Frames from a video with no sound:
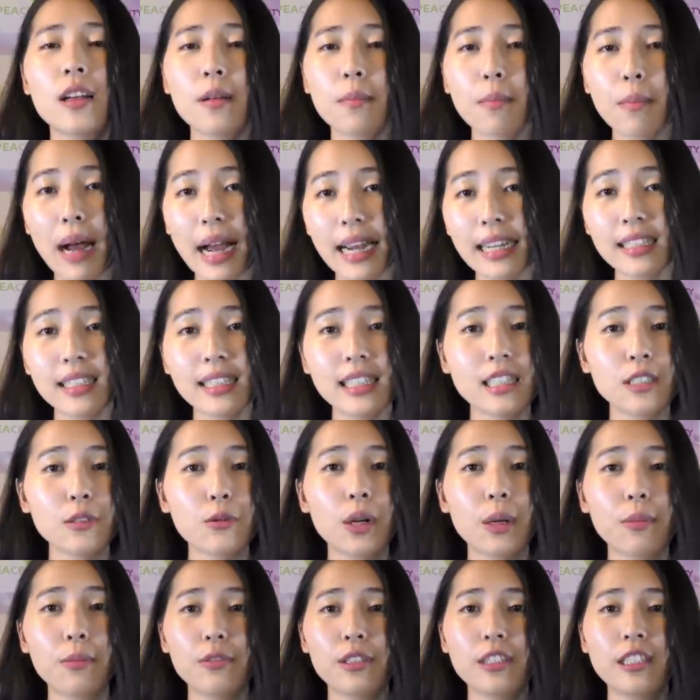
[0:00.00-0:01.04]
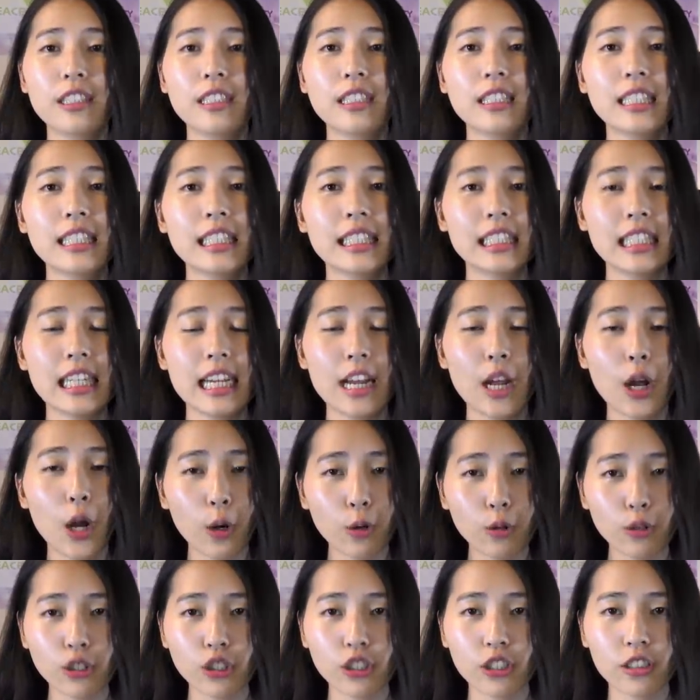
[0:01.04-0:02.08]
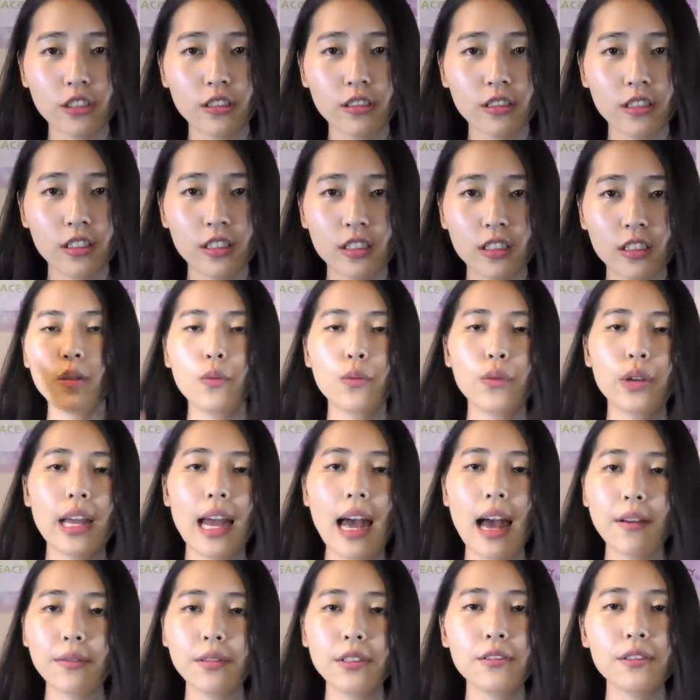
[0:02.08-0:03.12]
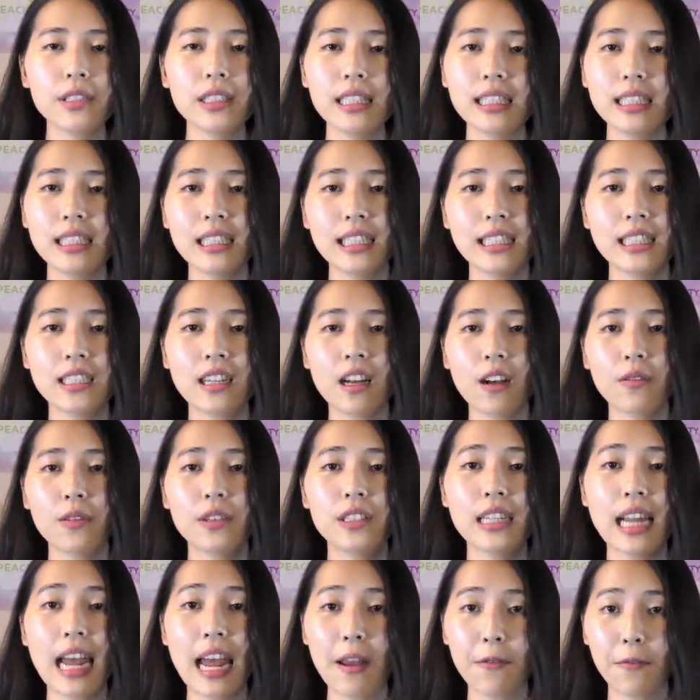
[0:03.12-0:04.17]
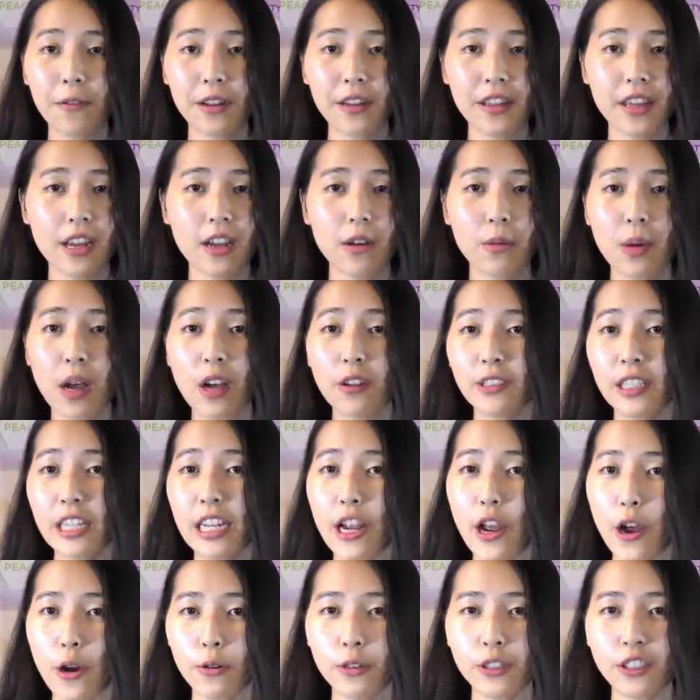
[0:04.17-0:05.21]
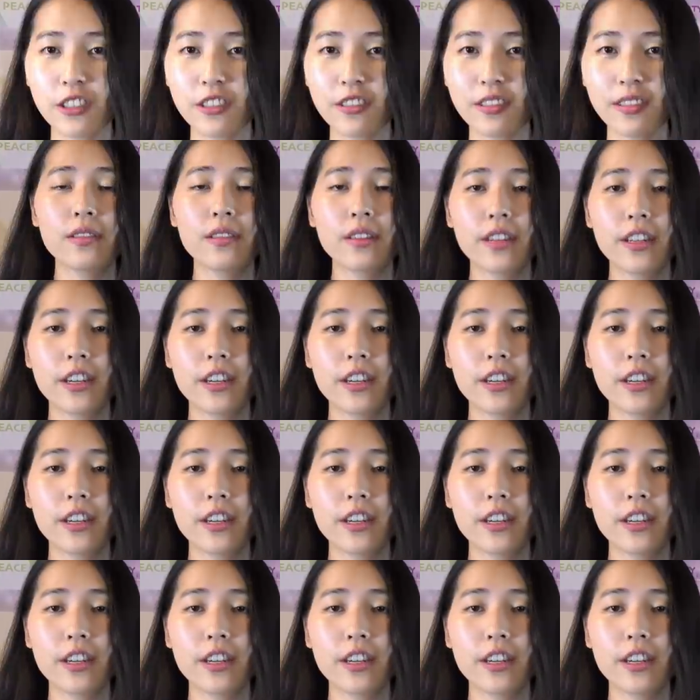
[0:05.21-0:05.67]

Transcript: Pisces represents the ocean. We haven't really discovered everything about the ocean.